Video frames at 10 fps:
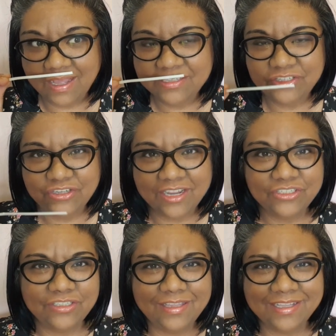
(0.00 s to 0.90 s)

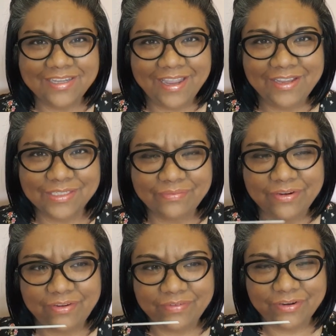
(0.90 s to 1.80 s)
Actually, that tang is
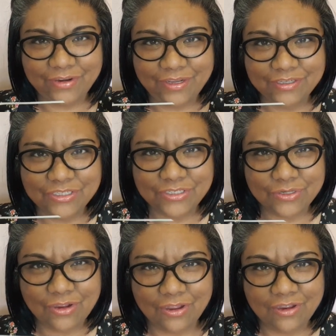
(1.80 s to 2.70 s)
very, very
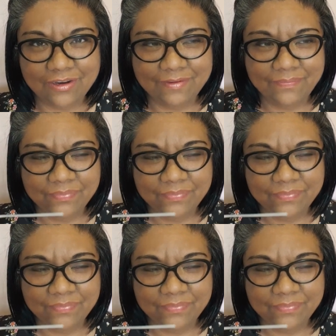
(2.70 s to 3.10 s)
strong